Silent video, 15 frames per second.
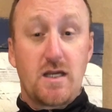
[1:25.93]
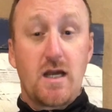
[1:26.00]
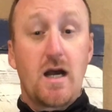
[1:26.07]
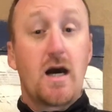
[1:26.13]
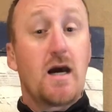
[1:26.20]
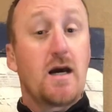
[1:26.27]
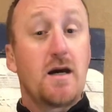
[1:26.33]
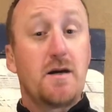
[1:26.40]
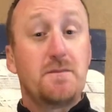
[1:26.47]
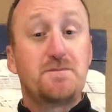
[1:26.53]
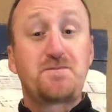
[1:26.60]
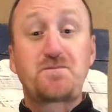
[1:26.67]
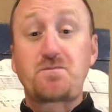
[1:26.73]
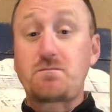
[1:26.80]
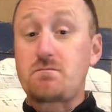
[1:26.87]

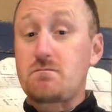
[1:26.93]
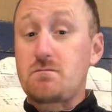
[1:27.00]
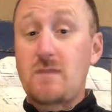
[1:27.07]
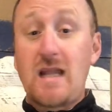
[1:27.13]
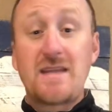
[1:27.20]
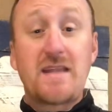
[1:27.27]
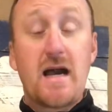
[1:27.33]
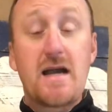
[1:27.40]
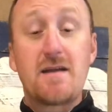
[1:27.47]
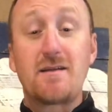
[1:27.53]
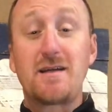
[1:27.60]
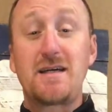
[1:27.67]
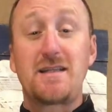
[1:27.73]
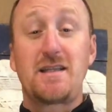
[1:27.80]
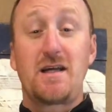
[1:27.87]
At the higher
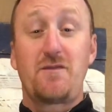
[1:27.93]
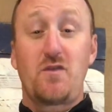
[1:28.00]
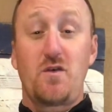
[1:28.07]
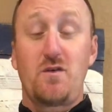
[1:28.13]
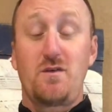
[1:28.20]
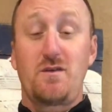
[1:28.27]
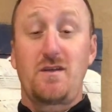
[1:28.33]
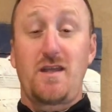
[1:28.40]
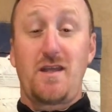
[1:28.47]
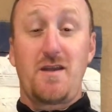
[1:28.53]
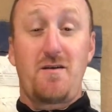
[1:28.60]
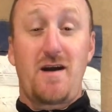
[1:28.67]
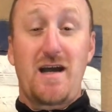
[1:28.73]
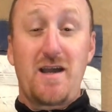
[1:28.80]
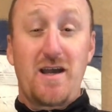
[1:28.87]
ed level,
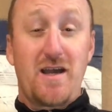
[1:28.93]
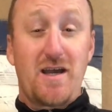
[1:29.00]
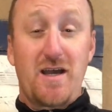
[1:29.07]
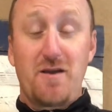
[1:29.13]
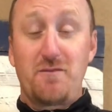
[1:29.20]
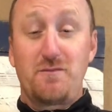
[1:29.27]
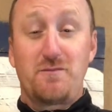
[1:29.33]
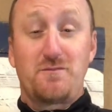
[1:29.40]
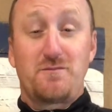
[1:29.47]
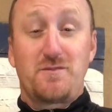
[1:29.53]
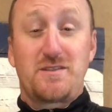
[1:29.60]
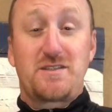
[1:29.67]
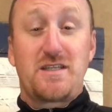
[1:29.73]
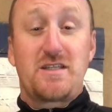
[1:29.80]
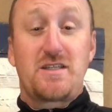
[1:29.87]
I was
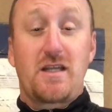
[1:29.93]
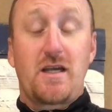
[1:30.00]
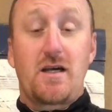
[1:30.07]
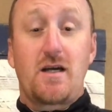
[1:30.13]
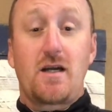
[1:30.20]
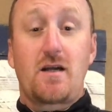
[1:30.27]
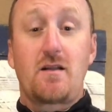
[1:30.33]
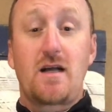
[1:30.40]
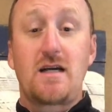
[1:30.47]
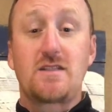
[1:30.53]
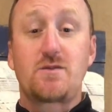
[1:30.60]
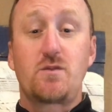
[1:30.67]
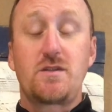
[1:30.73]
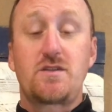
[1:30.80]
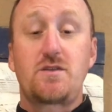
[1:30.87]
teaching a class
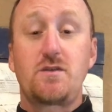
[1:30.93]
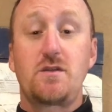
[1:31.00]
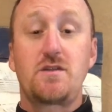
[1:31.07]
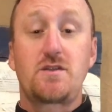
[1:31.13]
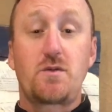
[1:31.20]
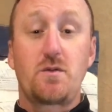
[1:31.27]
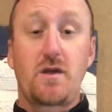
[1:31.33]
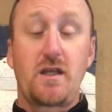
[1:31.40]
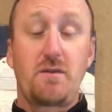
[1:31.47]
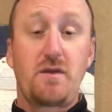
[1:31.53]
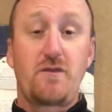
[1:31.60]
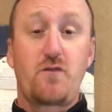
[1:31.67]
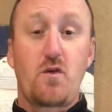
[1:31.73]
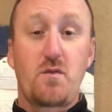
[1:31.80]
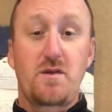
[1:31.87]
with students who were going to be
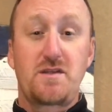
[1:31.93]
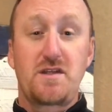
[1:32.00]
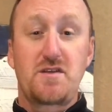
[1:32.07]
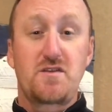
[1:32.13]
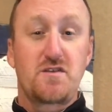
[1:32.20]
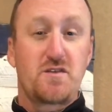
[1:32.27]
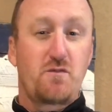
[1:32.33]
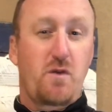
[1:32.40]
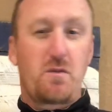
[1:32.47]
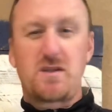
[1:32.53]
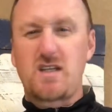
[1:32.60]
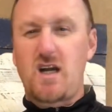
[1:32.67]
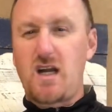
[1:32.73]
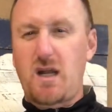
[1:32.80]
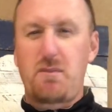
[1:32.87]
former teachers, and we would
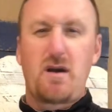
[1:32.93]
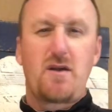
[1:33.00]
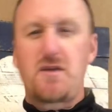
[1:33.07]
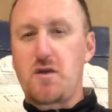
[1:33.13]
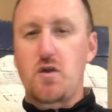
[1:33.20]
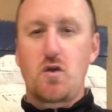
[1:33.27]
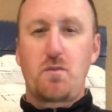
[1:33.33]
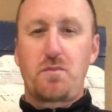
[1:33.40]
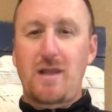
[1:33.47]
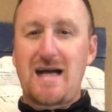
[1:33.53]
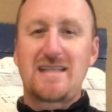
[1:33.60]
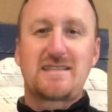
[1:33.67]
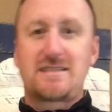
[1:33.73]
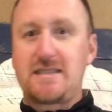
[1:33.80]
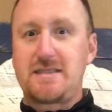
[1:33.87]
talk about
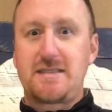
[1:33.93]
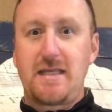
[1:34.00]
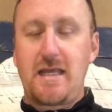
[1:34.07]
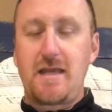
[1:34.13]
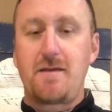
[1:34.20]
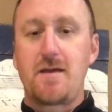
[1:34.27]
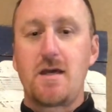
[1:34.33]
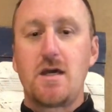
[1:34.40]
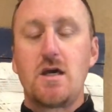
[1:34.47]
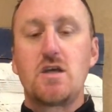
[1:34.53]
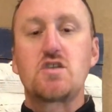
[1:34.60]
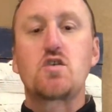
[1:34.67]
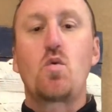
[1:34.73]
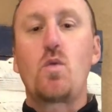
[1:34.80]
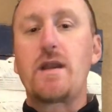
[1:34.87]
neuroplasticity.
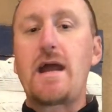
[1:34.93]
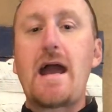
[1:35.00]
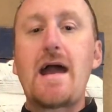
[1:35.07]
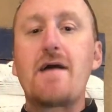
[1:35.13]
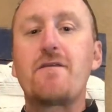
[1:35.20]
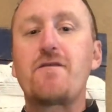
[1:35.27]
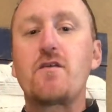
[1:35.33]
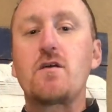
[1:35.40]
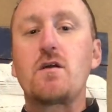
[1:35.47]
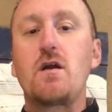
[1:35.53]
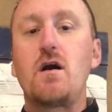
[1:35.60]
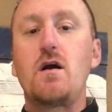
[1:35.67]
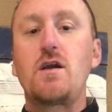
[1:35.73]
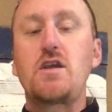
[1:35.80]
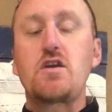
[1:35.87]
So whatever
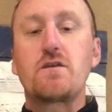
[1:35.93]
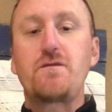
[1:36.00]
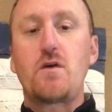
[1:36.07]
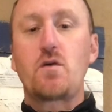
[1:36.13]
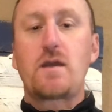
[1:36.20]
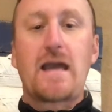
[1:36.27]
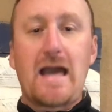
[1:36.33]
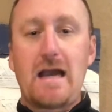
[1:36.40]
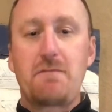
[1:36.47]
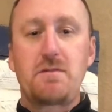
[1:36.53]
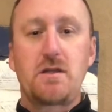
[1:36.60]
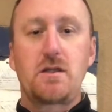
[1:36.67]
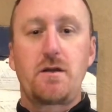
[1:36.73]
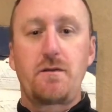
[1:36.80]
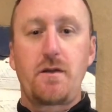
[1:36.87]
your
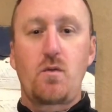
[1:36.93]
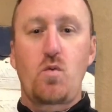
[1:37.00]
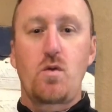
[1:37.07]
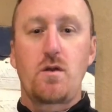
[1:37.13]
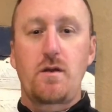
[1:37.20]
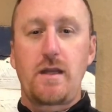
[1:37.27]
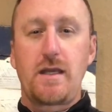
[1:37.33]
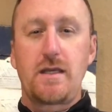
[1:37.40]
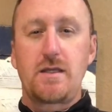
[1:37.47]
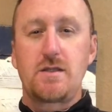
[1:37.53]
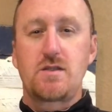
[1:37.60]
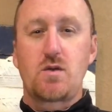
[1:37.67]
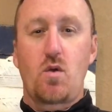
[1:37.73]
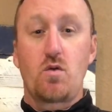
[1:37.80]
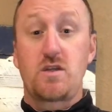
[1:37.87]
vocabulary word is,
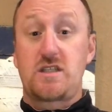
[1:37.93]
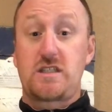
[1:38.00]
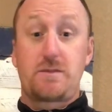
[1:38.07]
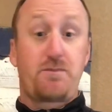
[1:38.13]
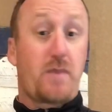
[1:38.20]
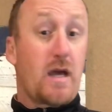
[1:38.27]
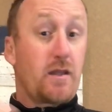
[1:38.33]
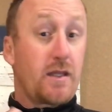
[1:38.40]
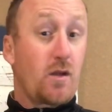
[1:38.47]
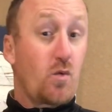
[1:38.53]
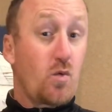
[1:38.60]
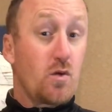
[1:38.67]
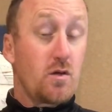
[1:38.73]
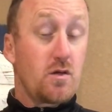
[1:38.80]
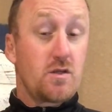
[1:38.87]
or spelling
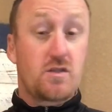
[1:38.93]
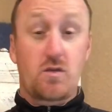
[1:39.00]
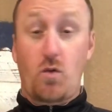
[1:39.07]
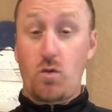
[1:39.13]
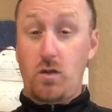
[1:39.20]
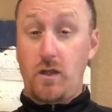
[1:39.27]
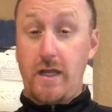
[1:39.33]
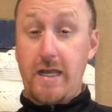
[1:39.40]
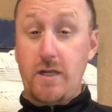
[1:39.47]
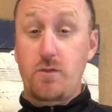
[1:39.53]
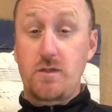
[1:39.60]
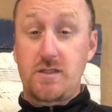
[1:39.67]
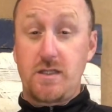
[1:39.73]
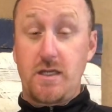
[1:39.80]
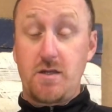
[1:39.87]
words, or
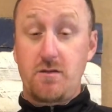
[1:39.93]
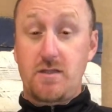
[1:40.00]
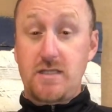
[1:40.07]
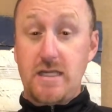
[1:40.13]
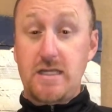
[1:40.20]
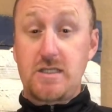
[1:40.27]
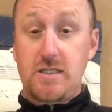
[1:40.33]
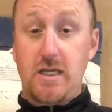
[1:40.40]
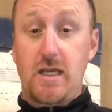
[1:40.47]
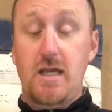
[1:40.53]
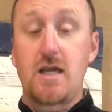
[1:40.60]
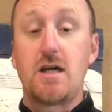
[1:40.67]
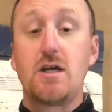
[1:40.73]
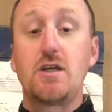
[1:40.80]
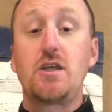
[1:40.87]
language that you're teaching,
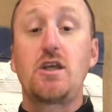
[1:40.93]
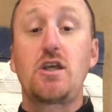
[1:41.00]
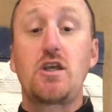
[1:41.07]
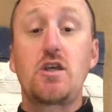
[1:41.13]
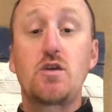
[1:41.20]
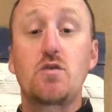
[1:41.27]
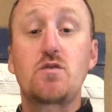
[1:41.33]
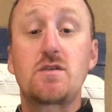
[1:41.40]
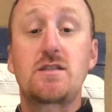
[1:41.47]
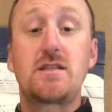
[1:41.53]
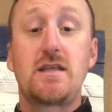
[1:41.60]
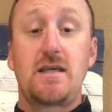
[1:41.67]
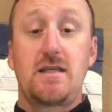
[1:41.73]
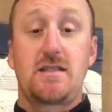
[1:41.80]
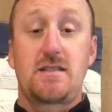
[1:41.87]
use
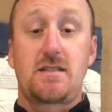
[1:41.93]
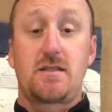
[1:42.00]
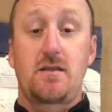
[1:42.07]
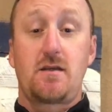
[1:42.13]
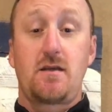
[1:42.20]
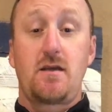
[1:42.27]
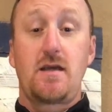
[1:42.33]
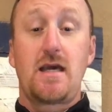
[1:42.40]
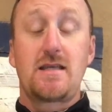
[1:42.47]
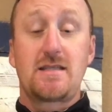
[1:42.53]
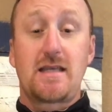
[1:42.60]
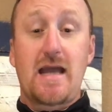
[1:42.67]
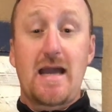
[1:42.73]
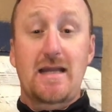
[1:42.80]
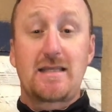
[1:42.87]
this as an
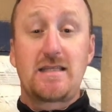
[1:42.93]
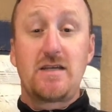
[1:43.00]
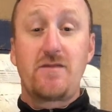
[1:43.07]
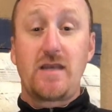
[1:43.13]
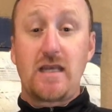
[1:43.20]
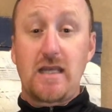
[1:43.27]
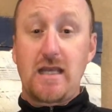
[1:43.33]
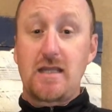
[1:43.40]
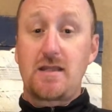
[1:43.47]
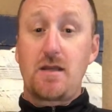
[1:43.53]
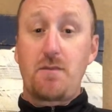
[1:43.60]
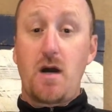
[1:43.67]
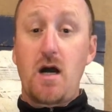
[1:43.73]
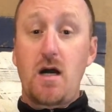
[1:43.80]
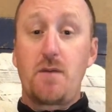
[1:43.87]
activity to get them
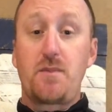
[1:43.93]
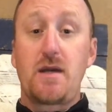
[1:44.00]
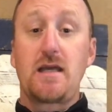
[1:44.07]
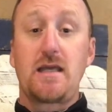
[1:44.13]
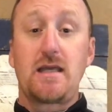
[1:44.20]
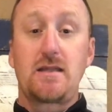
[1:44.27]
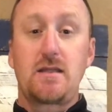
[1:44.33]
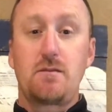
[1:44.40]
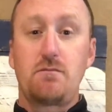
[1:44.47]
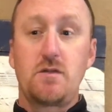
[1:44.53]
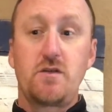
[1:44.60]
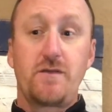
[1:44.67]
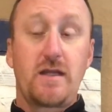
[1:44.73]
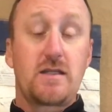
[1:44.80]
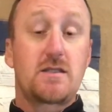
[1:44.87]
up and get them
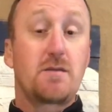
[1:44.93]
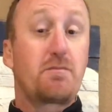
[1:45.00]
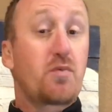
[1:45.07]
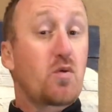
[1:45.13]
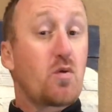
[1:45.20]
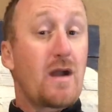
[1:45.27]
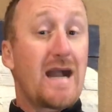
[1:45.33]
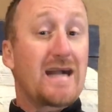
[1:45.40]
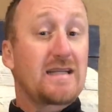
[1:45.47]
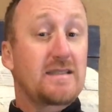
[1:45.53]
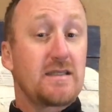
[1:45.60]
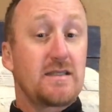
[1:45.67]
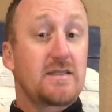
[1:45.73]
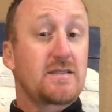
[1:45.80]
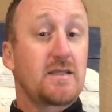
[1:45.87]
moving to
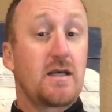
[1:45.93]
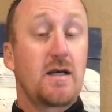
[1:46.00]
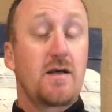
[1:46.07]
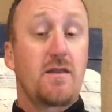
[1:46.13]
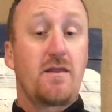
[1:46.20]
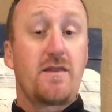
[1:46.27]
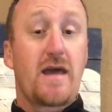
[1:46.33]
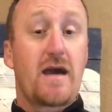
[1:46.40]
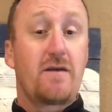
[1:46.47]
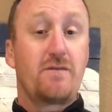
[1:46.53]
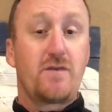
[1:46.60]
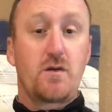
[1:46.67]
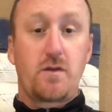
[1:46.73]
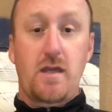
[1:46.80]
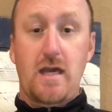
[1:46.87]
practice that
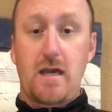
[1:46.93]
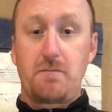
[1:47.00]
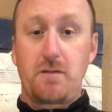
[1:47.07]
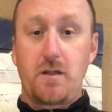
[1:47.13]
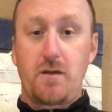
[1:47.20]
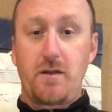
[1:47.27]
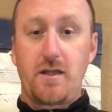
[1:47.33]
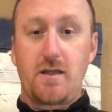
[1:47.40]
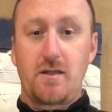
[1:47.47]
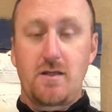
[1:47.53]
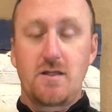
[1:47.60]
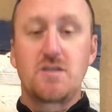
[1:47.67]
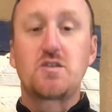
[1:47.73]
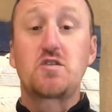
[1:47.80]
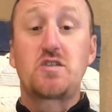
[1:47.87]
vocabulary.
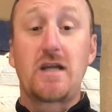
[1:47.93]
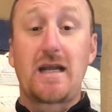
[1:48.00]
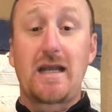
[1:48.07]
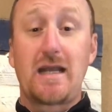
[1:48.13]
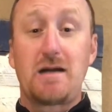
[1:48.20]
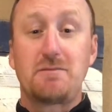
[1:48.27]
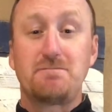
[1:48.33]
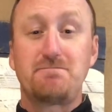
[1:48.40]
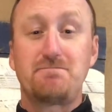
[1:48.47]
So check it out.